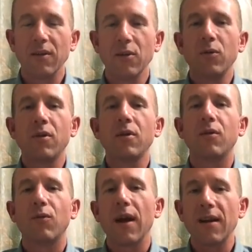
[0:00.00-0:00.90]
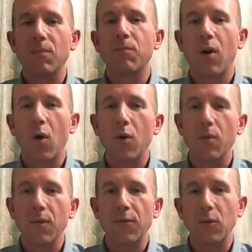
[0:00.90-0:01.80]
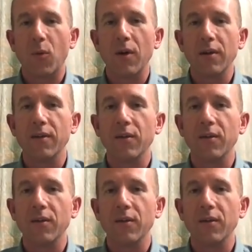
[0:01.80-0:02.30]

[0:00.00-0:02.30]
You could write a poem if you wanted